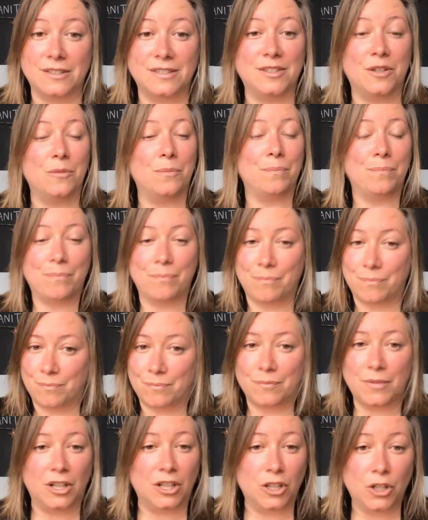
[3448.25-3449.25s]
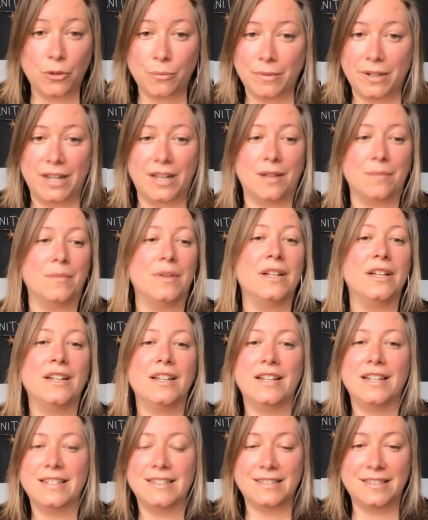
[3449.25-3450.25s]
So aluminum,
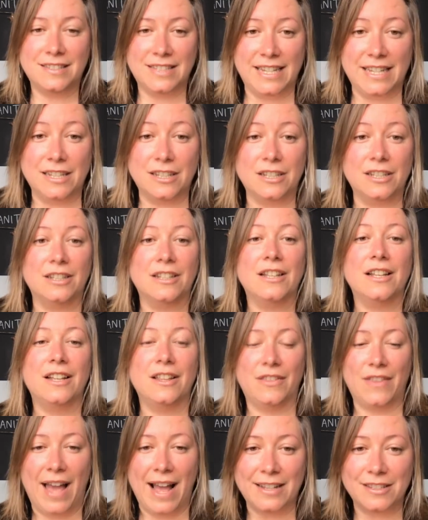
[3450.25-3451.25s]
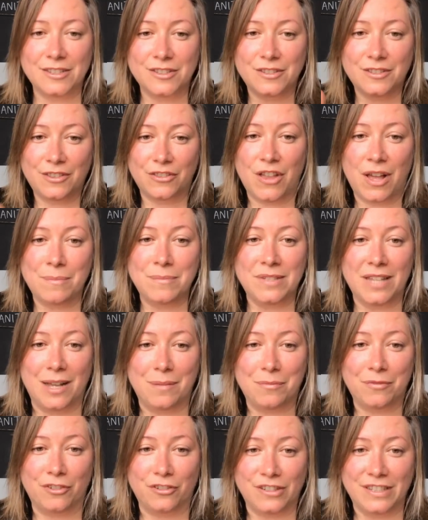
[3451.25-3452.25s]
steel, that's thumbs
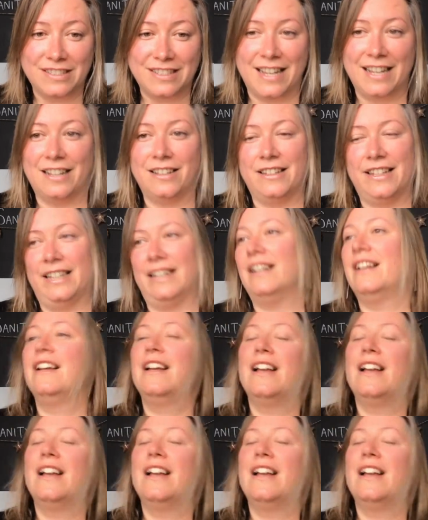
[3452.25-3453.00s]
up for recycling.